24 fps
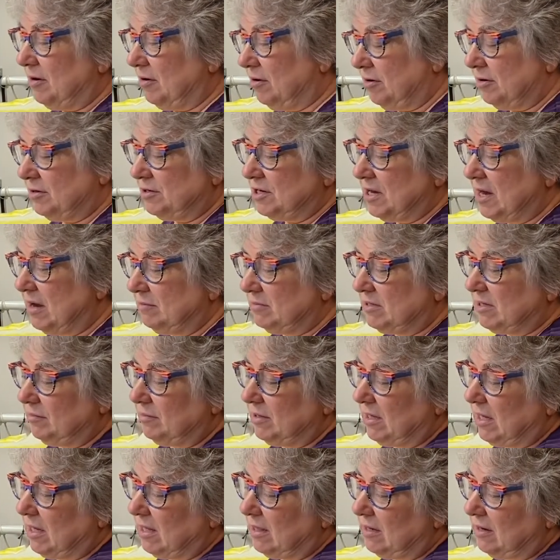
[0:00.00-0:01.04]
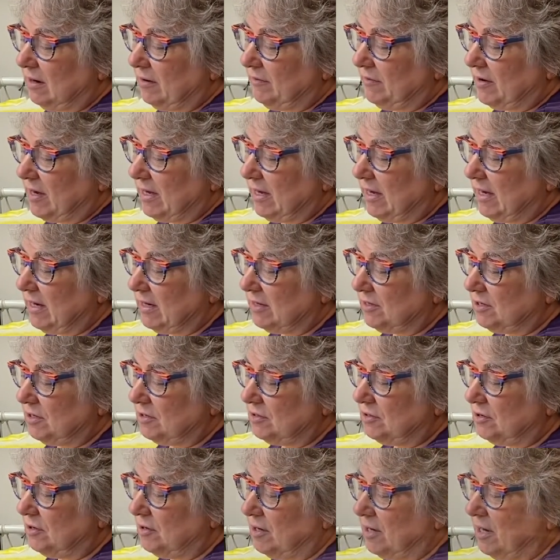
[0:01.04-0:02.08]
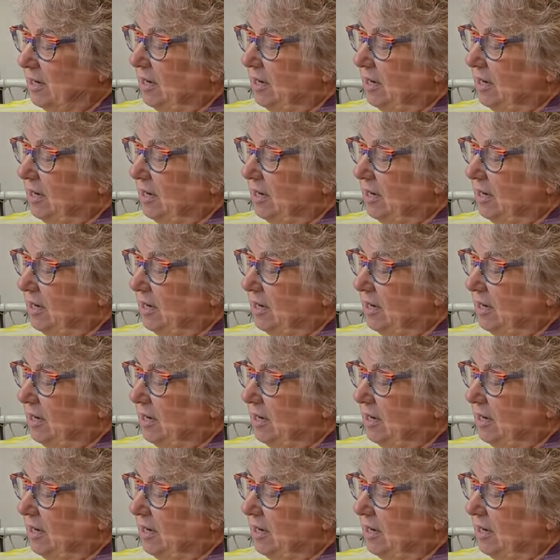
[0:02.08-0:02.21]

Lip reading: or jam something in there if I need it to turn it.